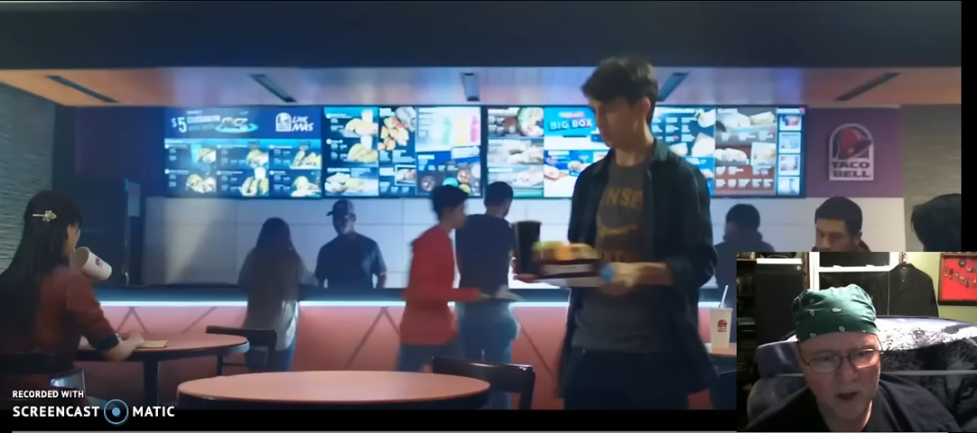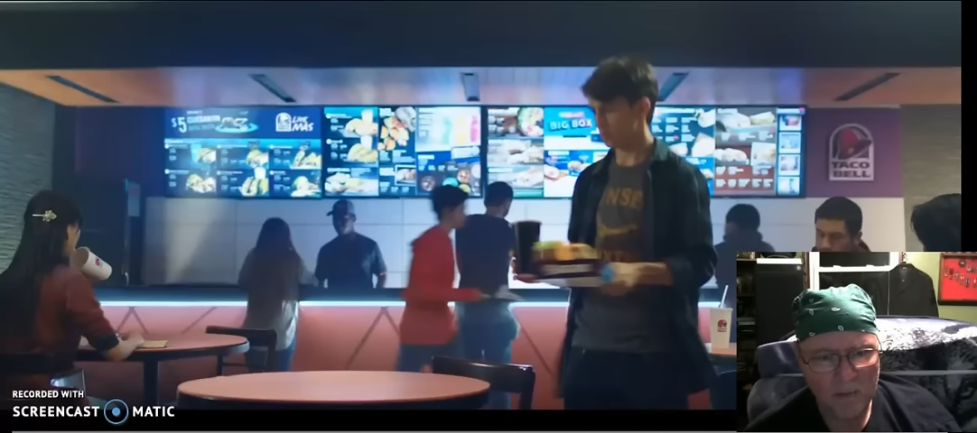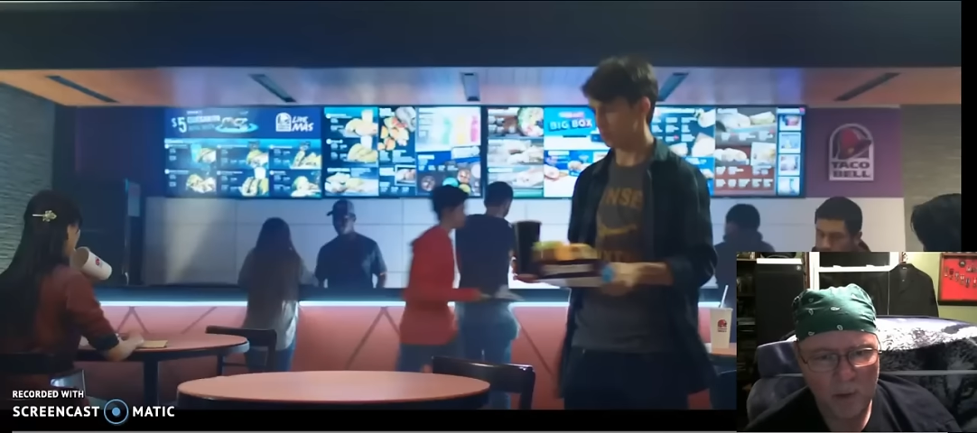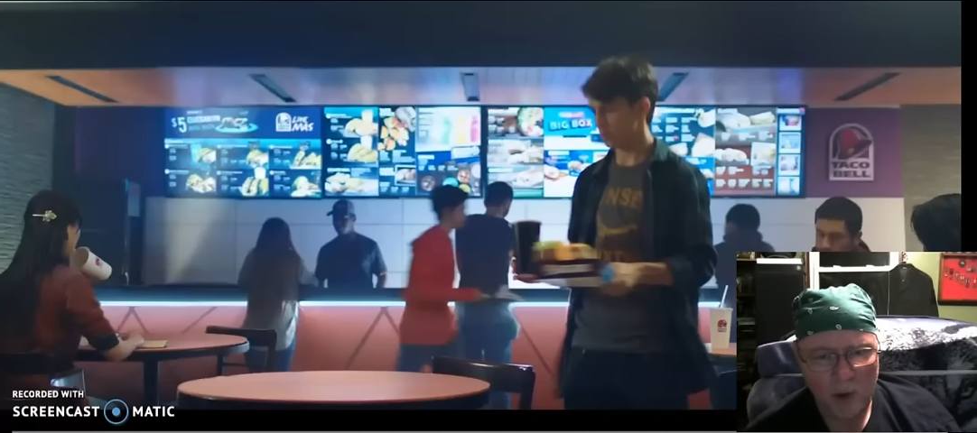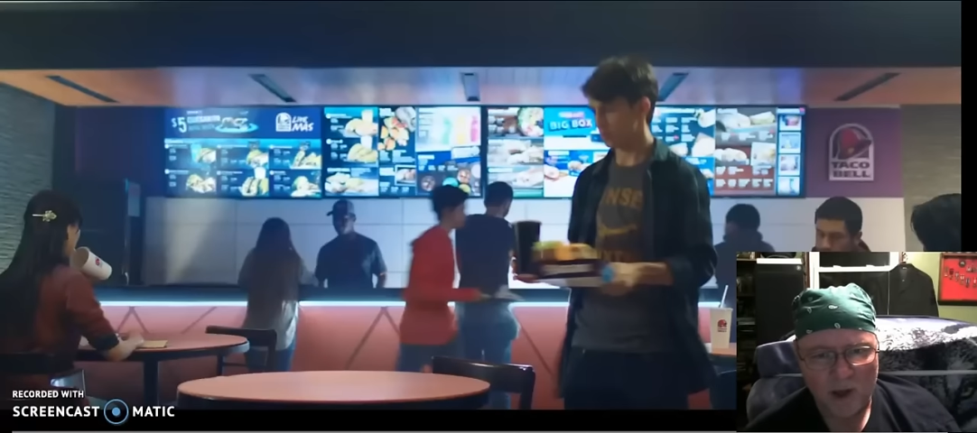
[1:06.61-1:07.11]

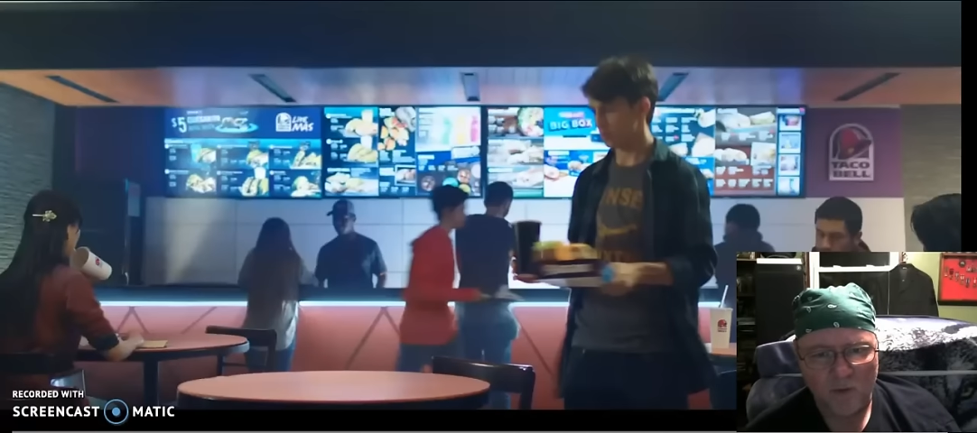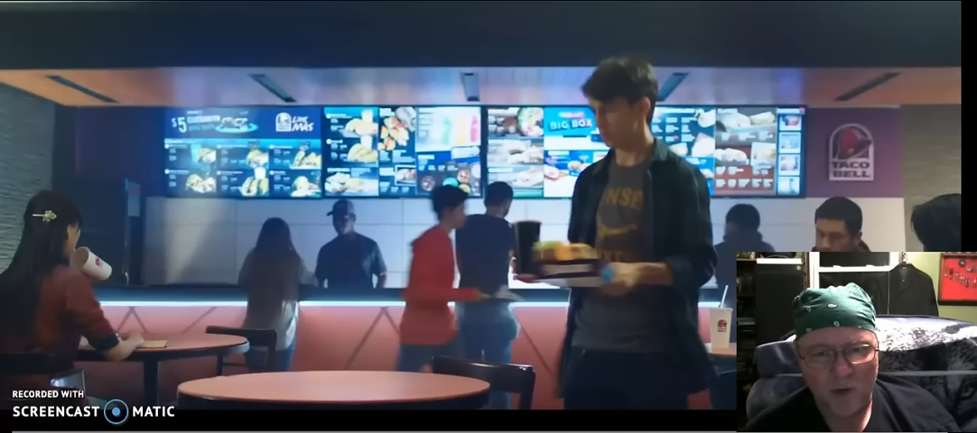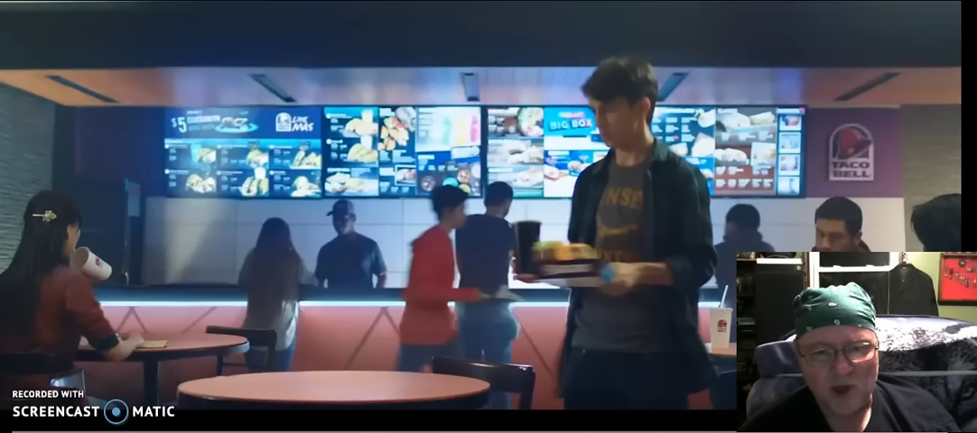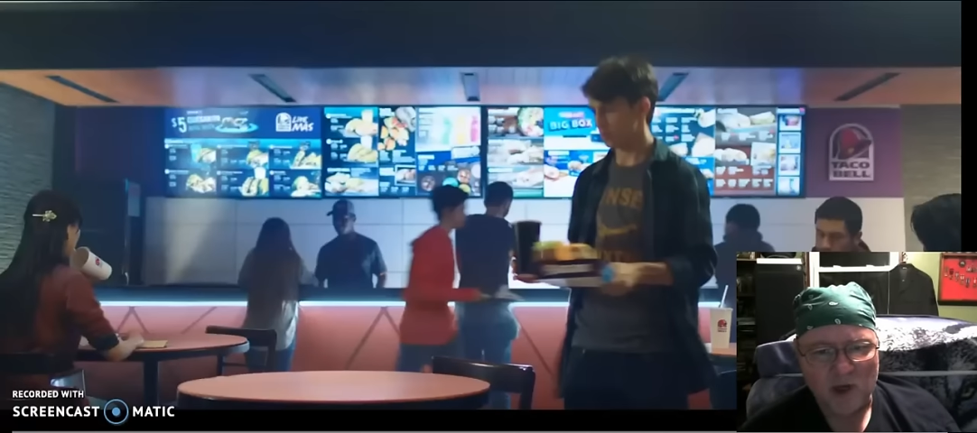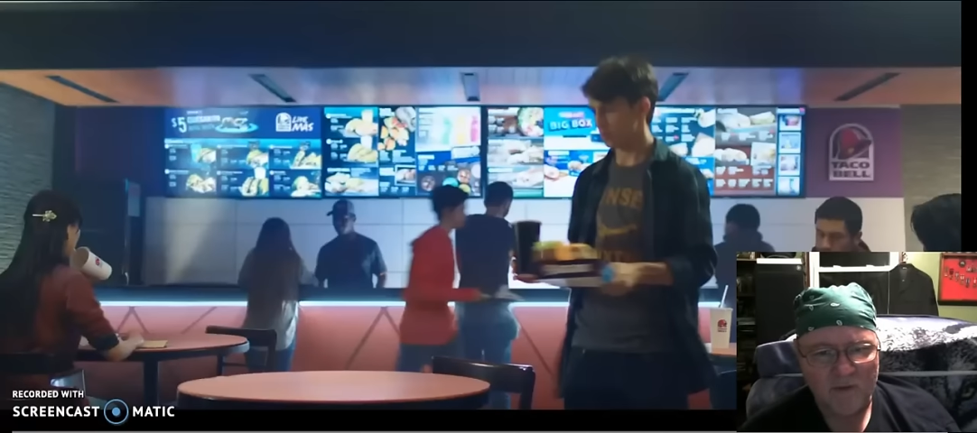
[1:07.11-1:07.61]
millions of
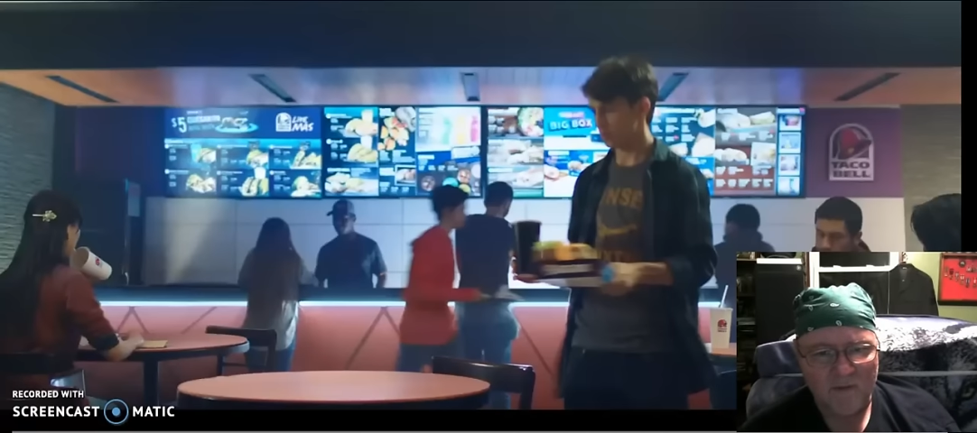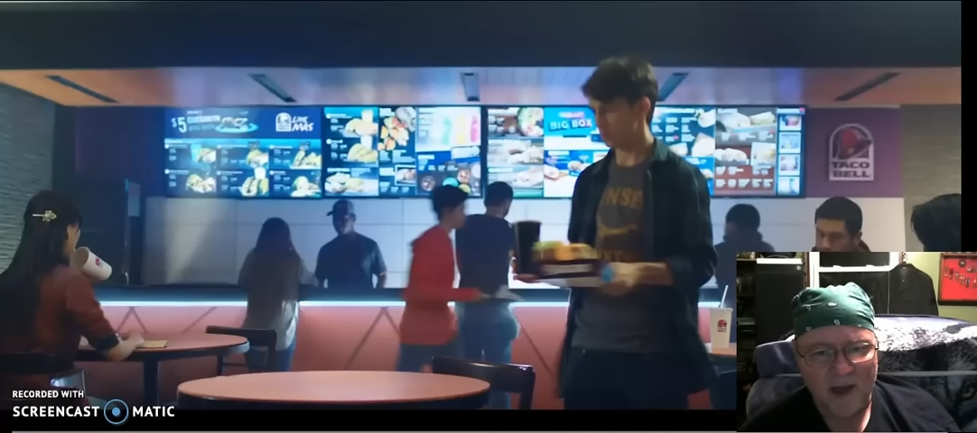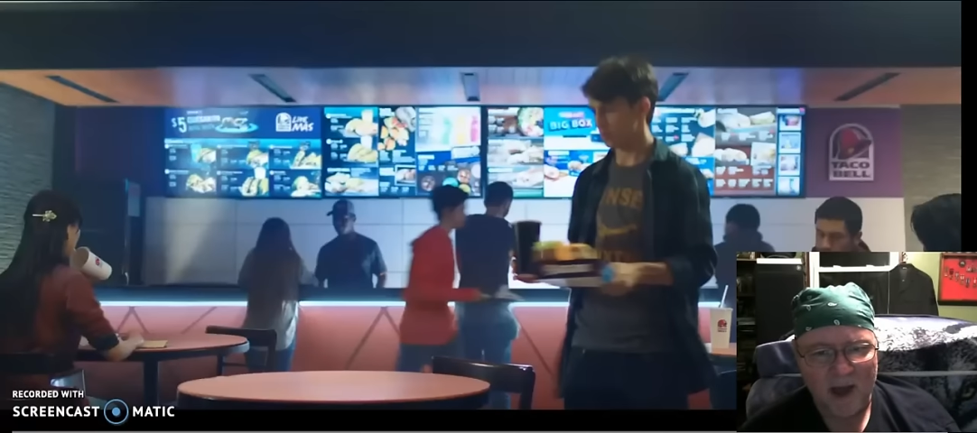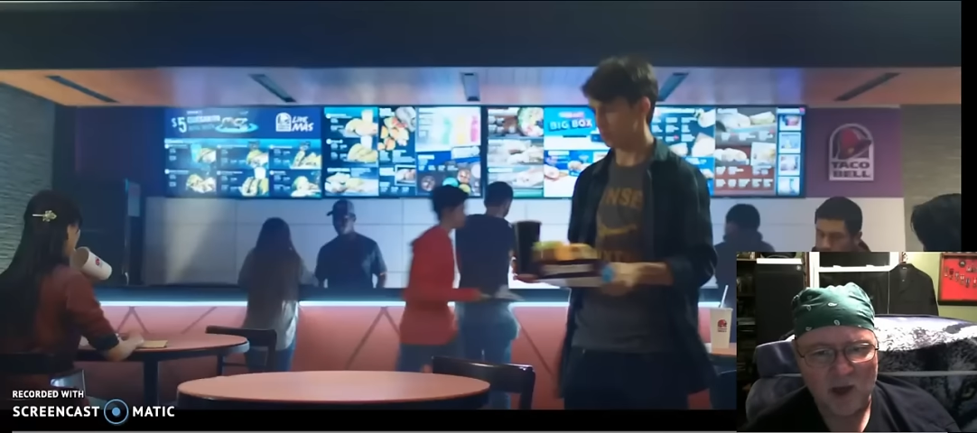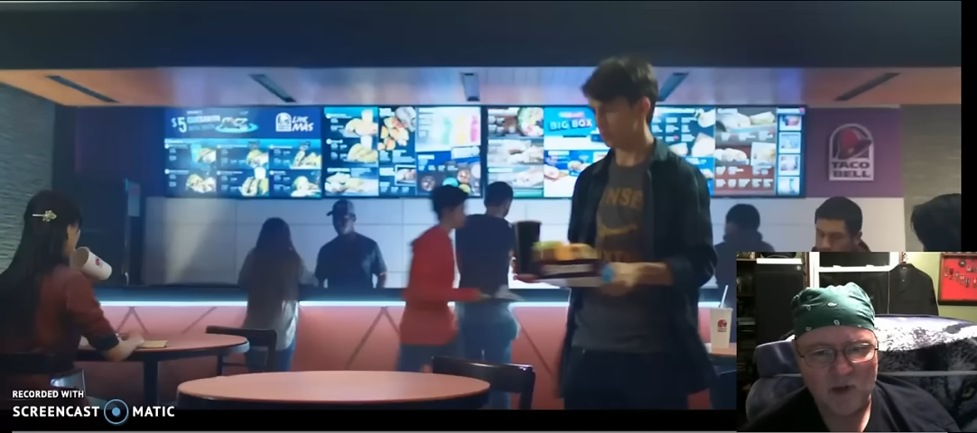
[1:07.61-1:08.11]
Christians have
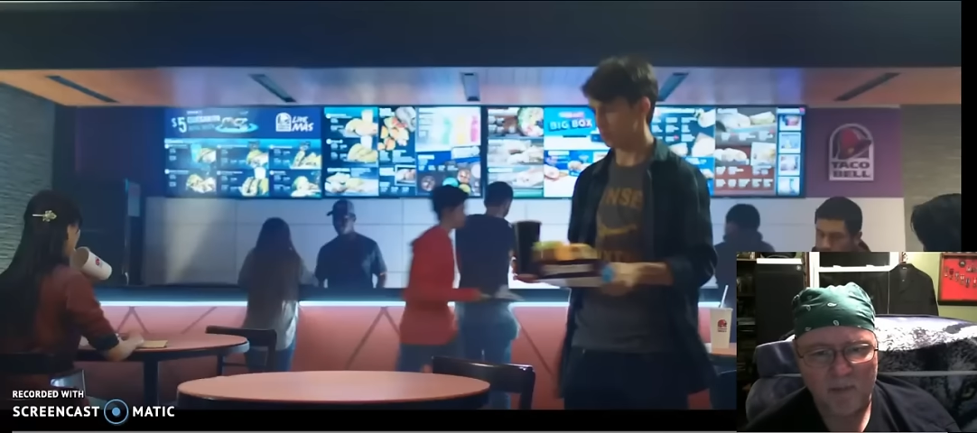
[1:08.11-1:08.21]
vanished,